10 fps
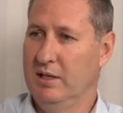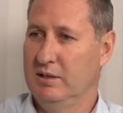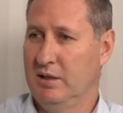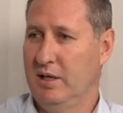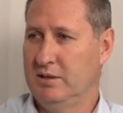
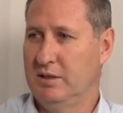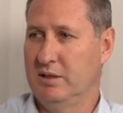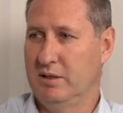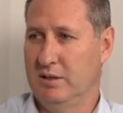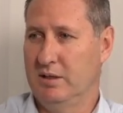So that's
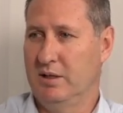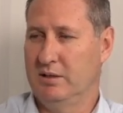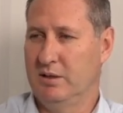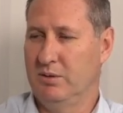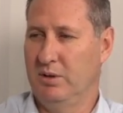a
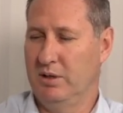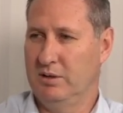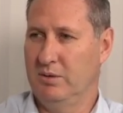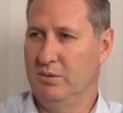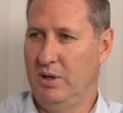that's a
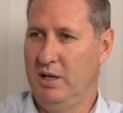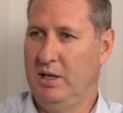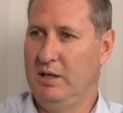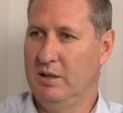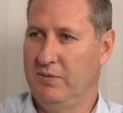it's a
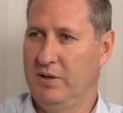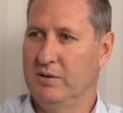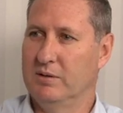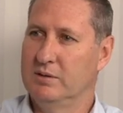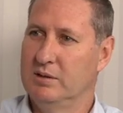really
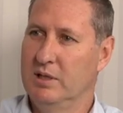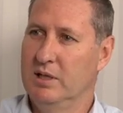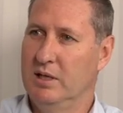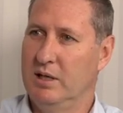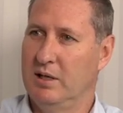difficult
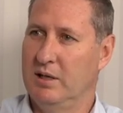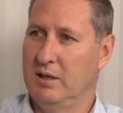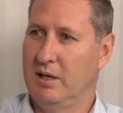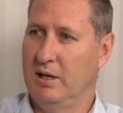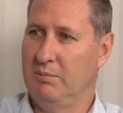uh,
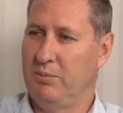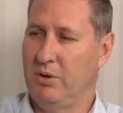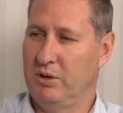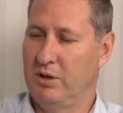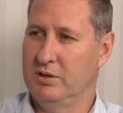uh,
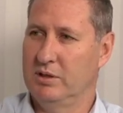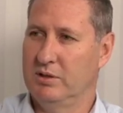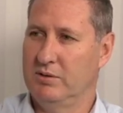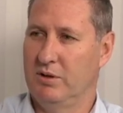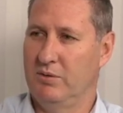
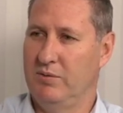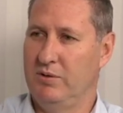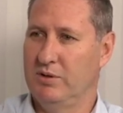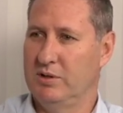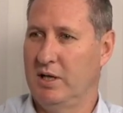prognosis on the
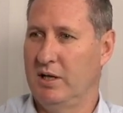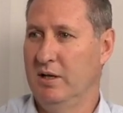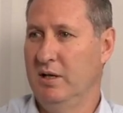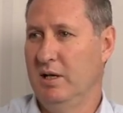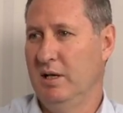revenue side,
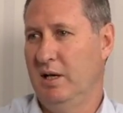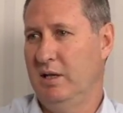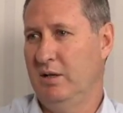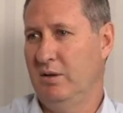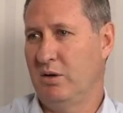
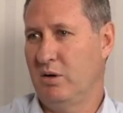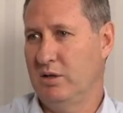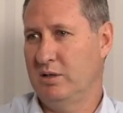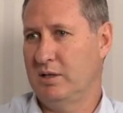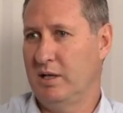and then on the
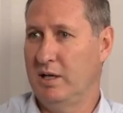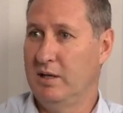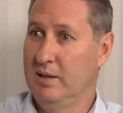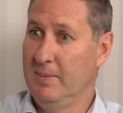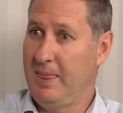cost
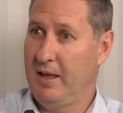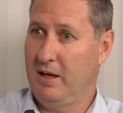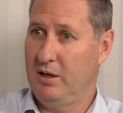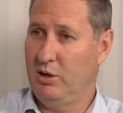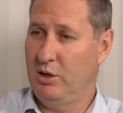side.
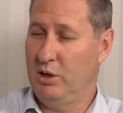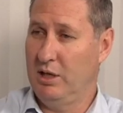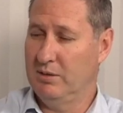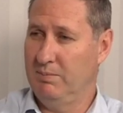I know there's a